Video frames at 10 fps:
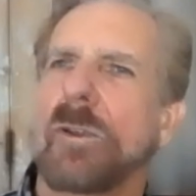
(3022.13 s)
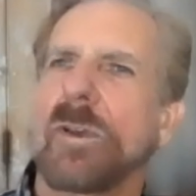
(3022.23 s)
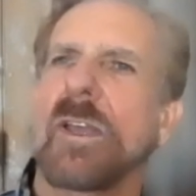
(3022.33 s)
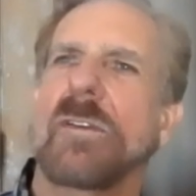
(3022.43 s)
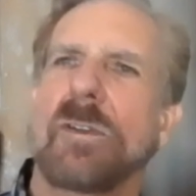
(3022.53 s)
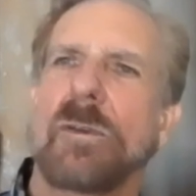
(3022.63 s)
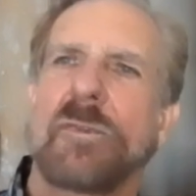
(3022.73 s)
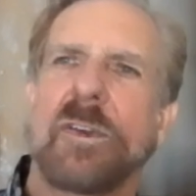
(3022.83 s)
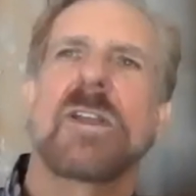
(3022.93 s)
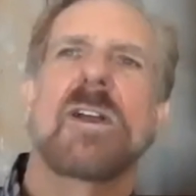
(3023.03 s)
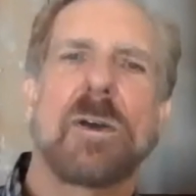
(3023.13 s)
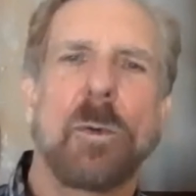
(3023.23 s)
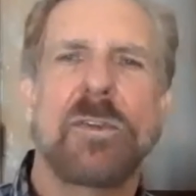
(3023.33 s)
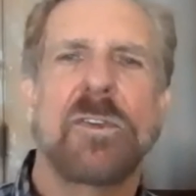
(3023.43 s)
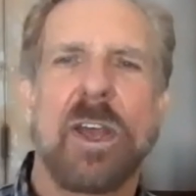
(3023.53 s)
looking to figure
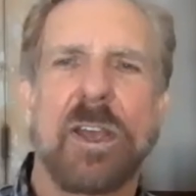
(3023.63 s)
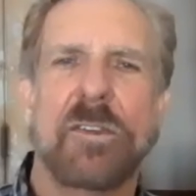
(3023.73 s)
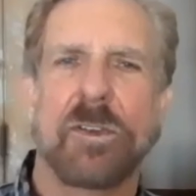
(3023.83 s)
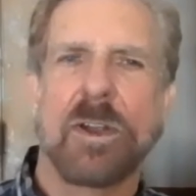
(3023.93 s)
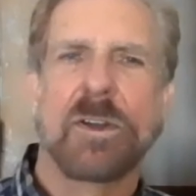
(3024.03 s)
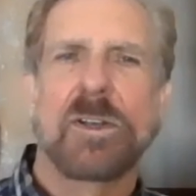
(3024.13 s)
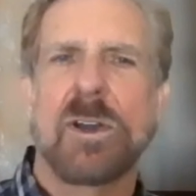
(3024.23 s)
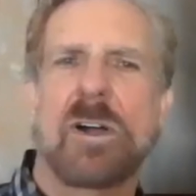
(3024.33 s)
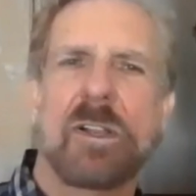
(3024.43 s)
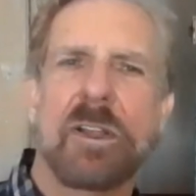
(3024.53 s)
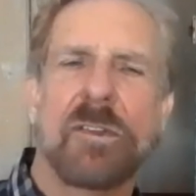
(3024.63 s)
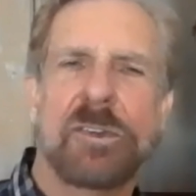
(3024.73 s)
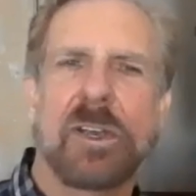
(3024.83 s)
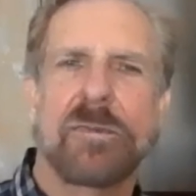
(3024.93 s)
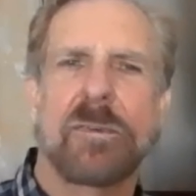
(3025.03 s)
out which days you're going to call in
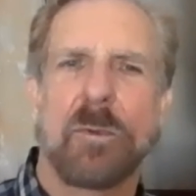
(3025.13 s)
sick